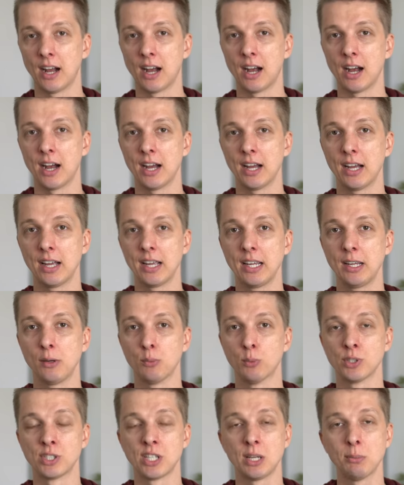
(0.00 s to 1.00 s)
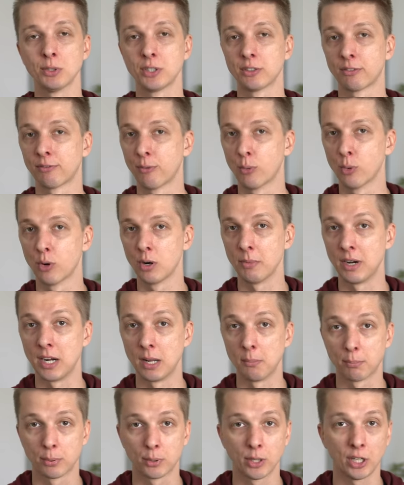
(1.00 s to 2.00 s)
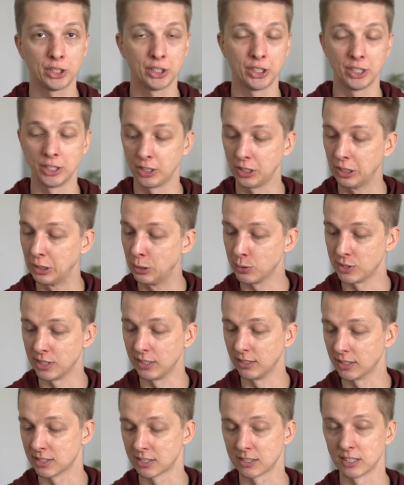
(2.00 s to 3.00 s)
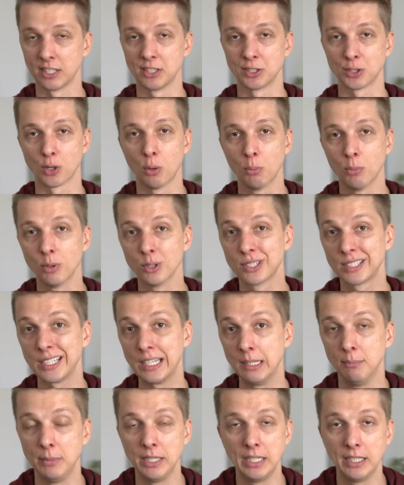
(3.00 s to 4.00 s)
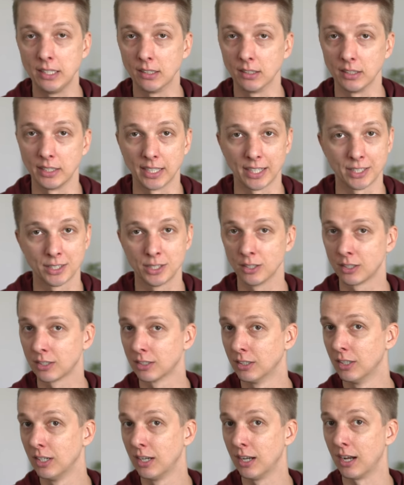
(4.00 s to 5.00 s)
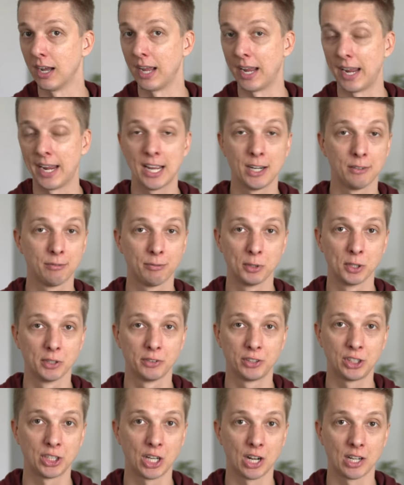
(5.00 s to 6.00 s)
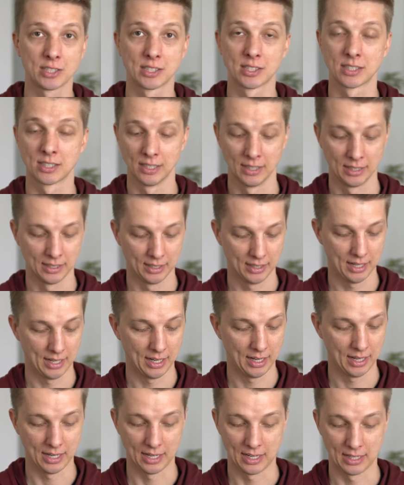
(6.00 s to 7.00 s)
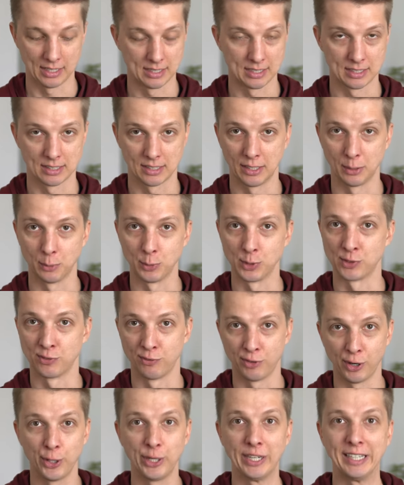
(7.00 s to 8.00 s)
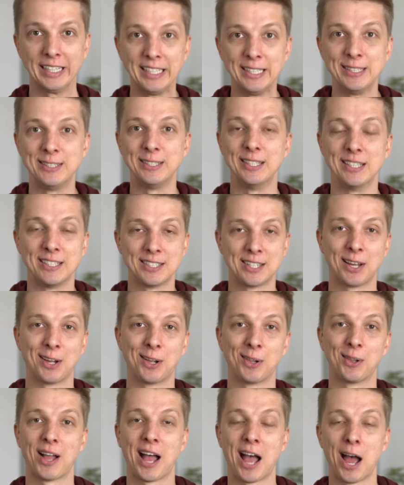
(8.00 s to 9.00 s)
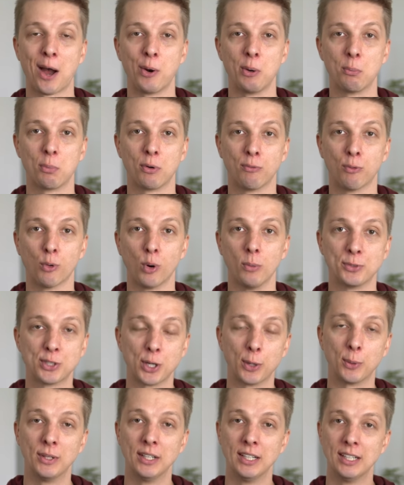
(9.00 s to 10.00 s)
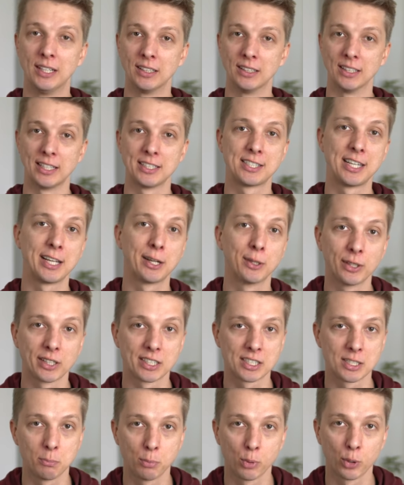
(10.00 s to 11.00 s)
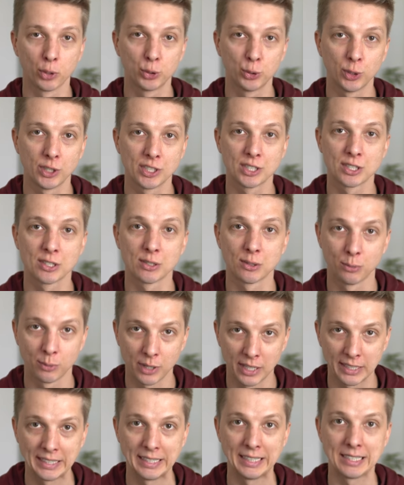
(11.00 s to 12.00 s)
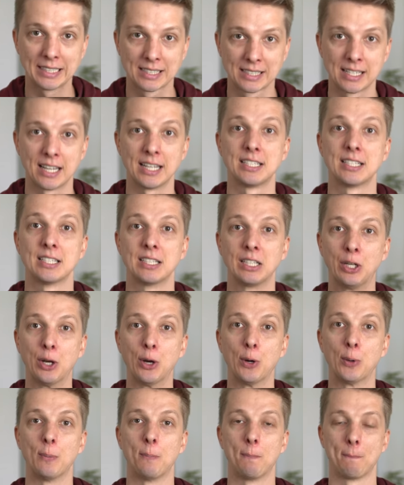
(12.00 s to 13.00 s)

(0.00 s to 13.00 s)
I was able to form an impression using this lens almost immediately. I took a handful of shots and it was very easy to tell how it performed. So let's take a look at some portraits. Ready, set, go.